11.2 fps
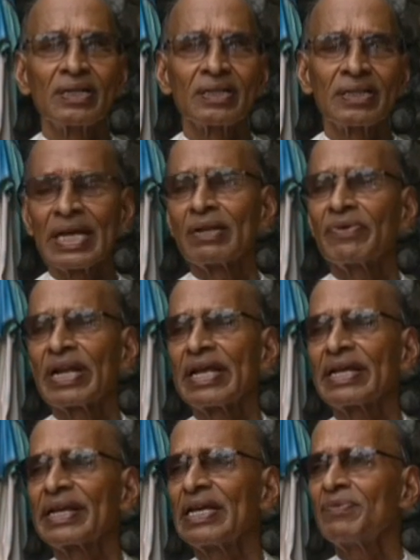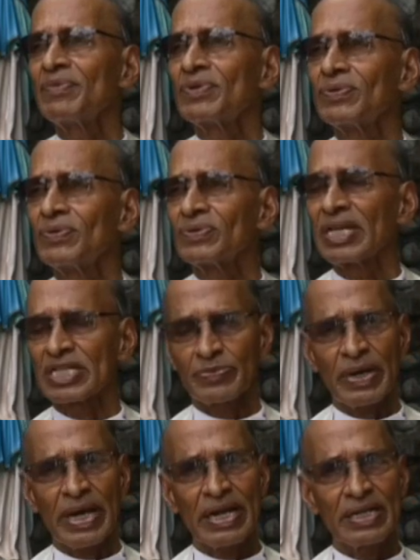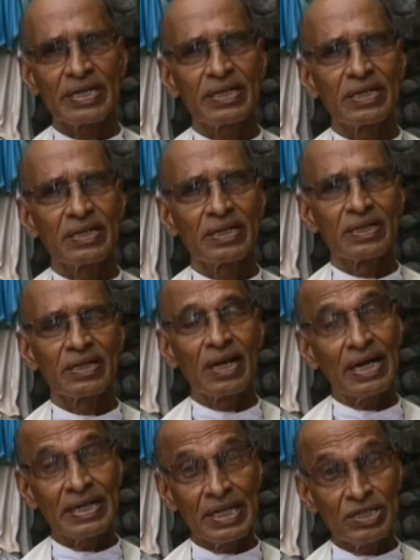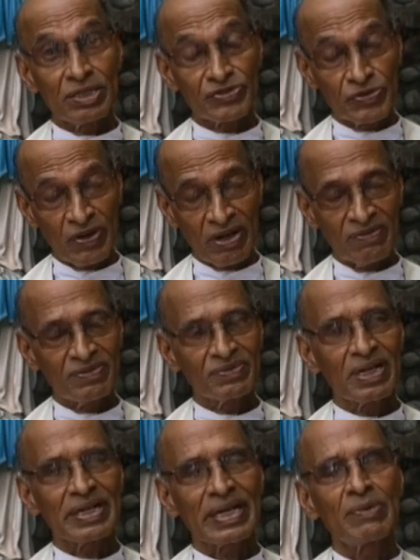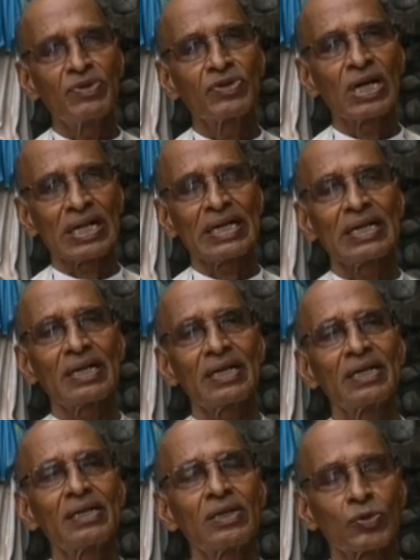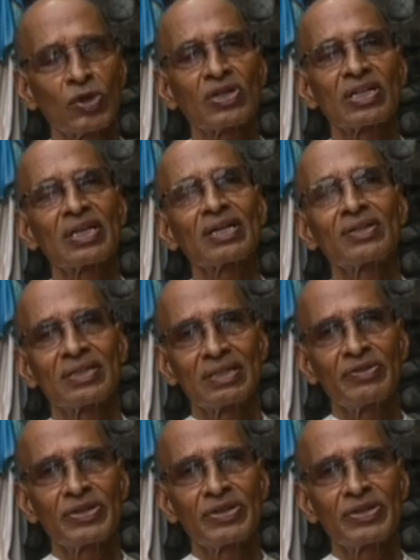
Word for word: Then when I came to the aspirant at the age of 12, I came to Calcutta, Kolkata, my